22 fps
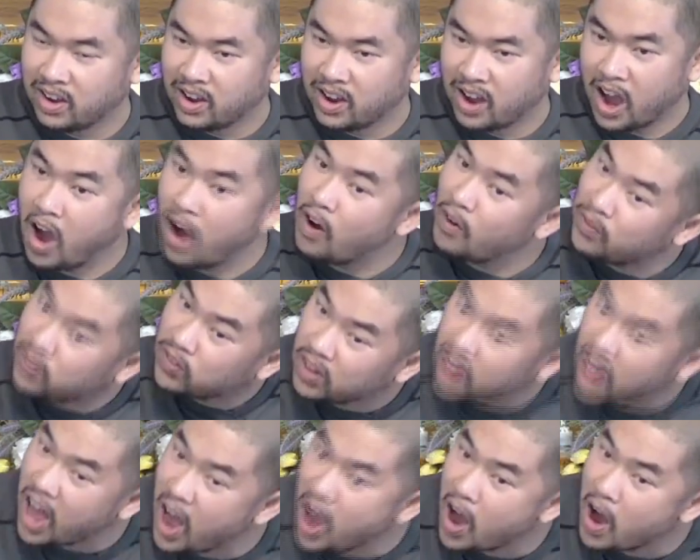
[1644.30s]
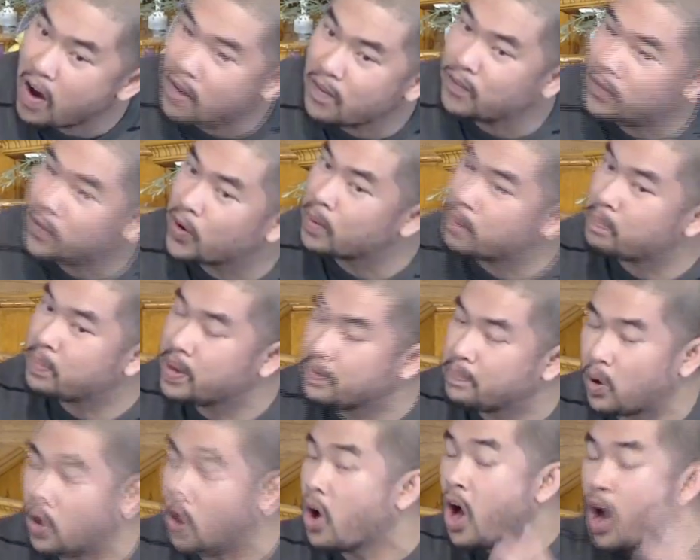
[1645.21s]
of love for
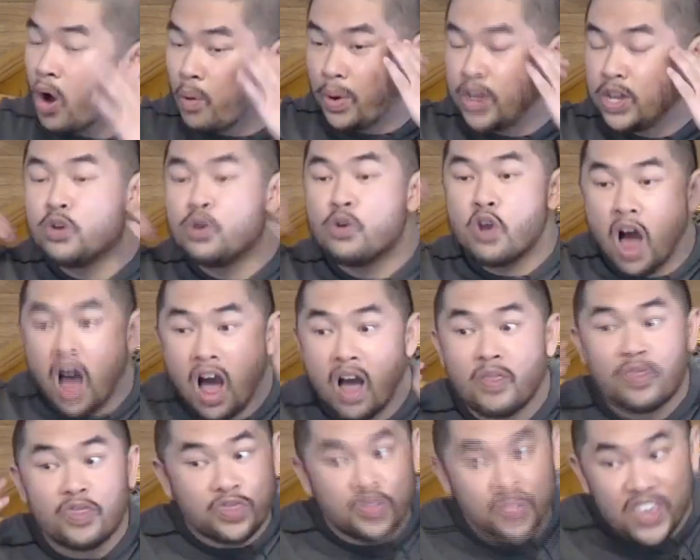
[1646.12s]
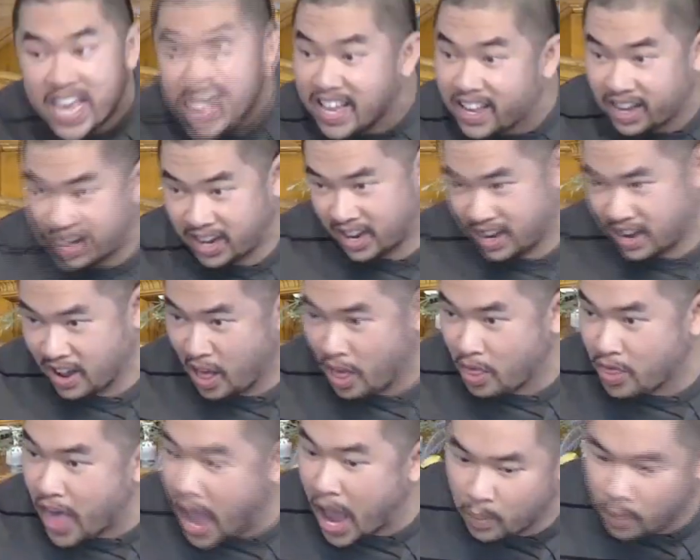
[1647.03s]
people. We do not think
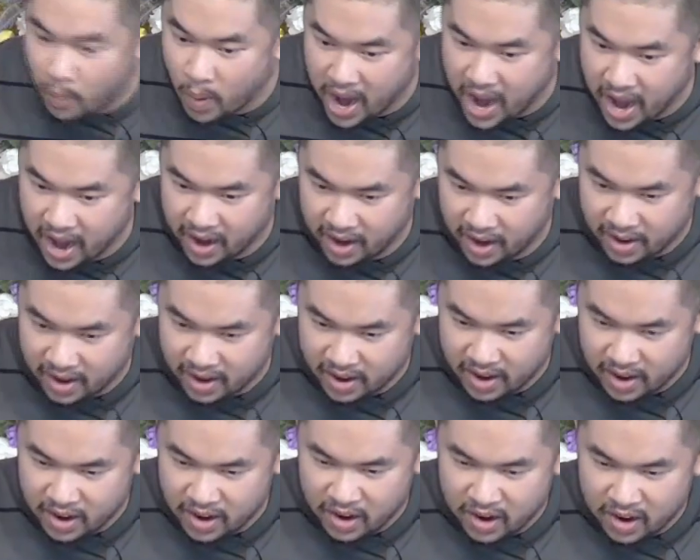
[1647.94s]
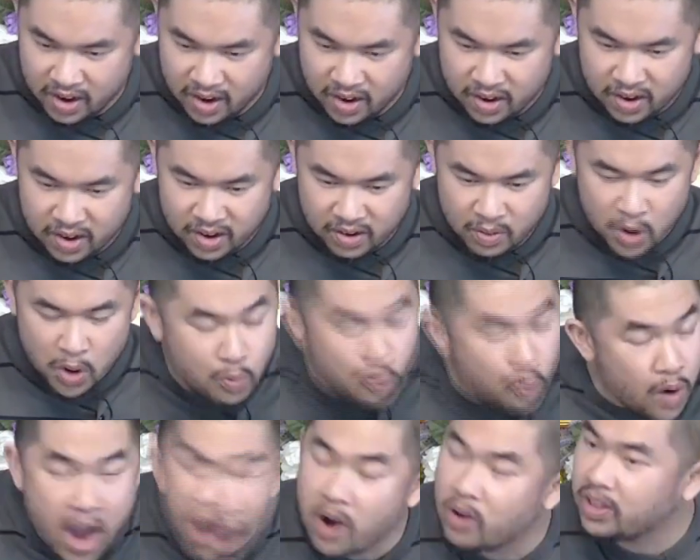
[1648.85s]
that way. We
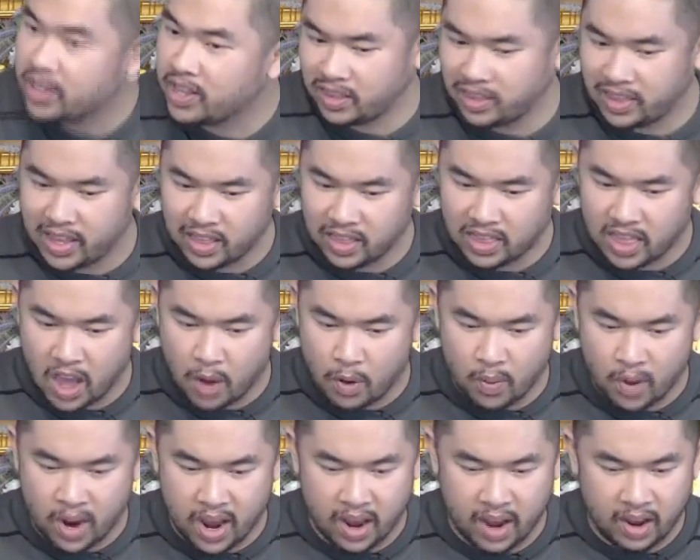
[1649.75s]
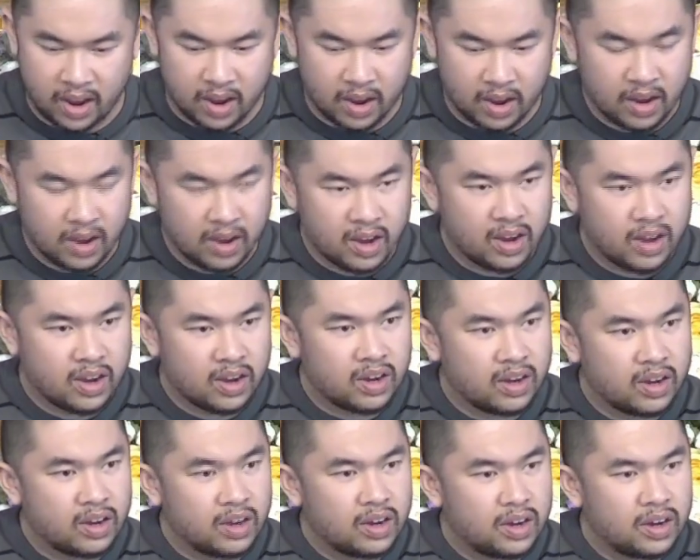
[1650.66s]
rarely think that way.
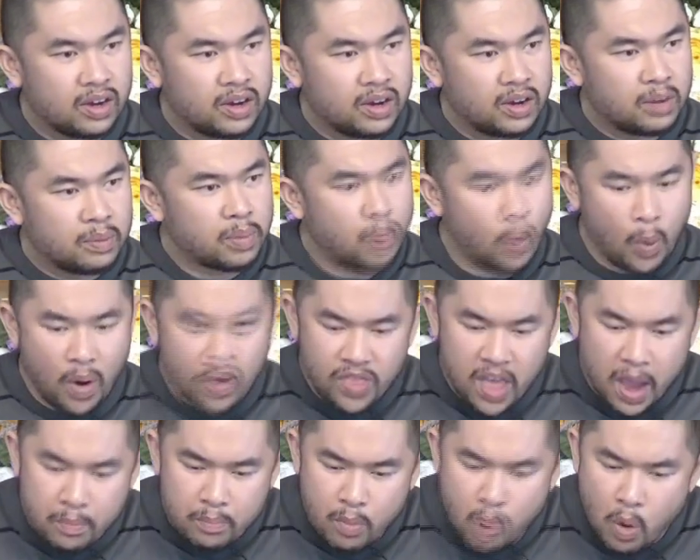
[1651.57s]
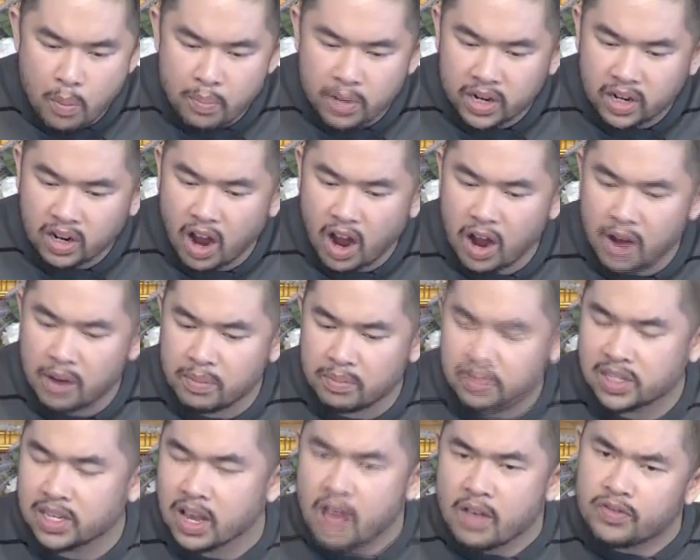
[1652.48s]
But when that moment
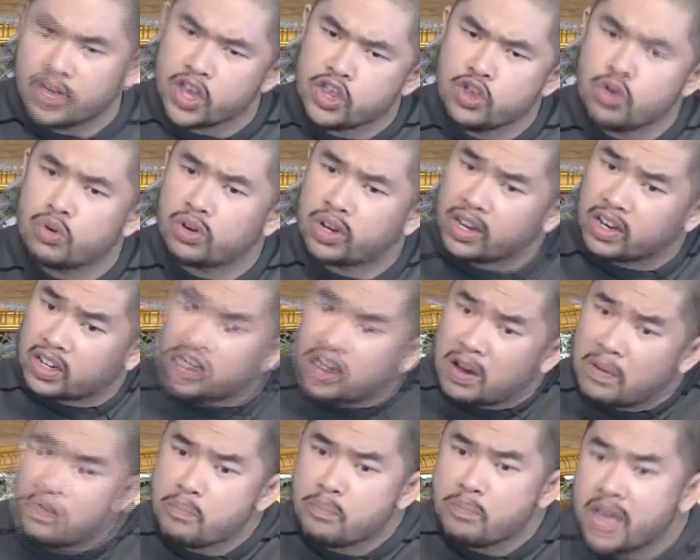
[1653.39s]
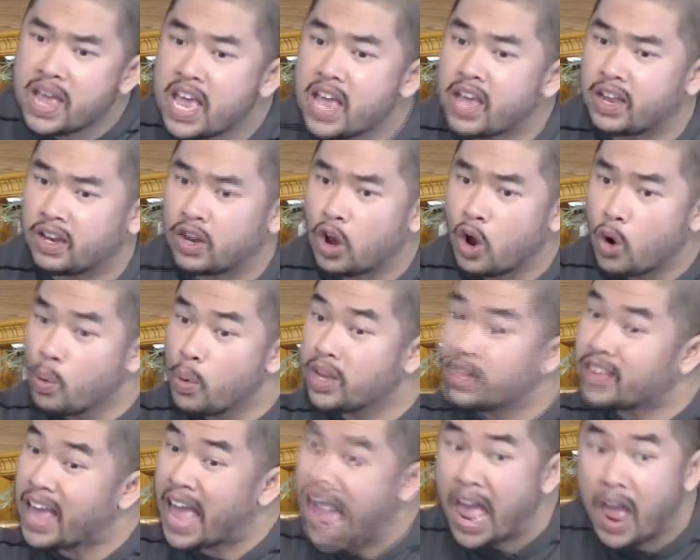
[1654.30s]
comes, then you can commit
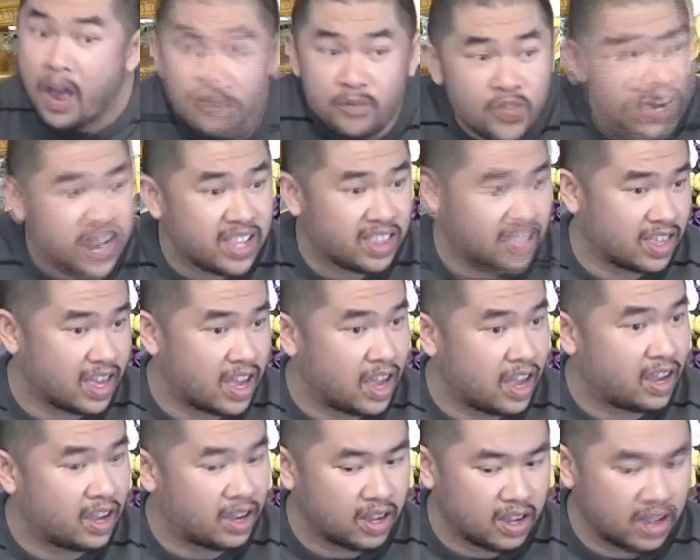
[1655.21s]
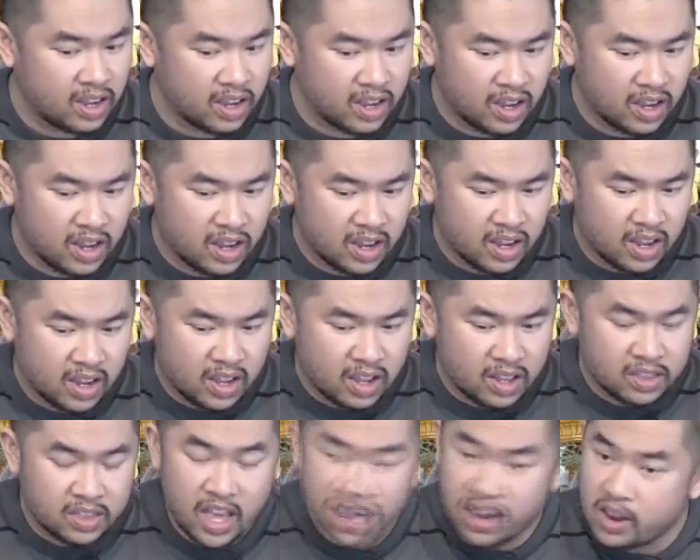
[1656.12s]
with everything
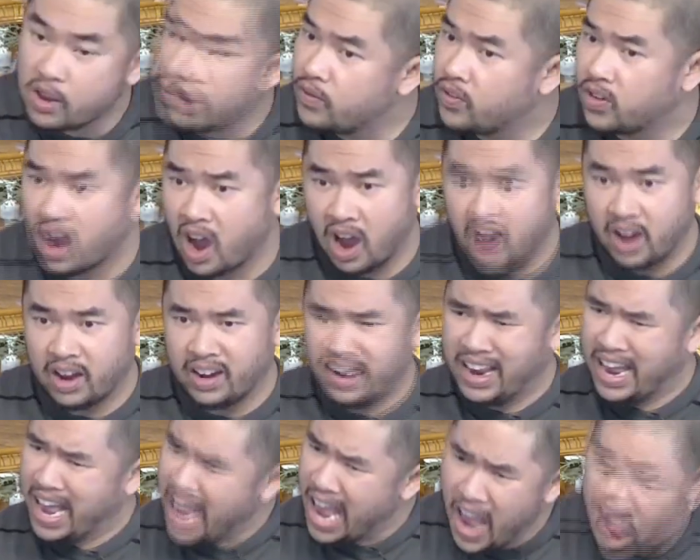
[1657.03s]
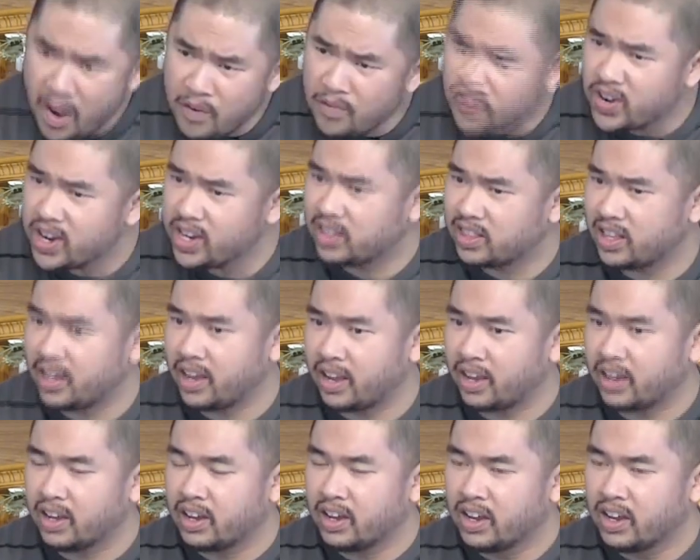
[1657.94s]
that you've got. Everything.